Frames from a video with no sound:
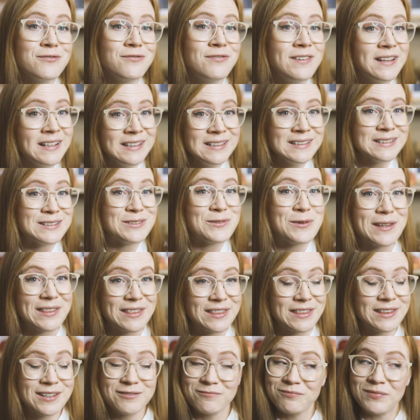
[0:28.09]
filled
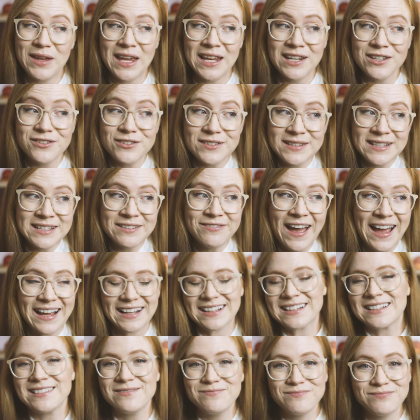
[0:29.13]
with interesting
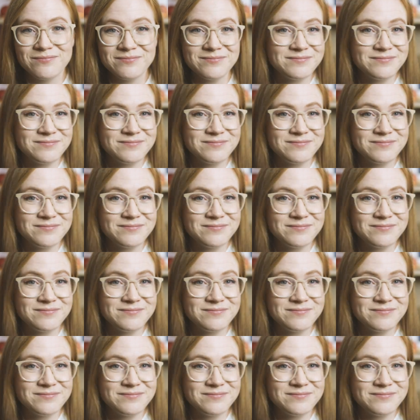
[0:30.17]
facts.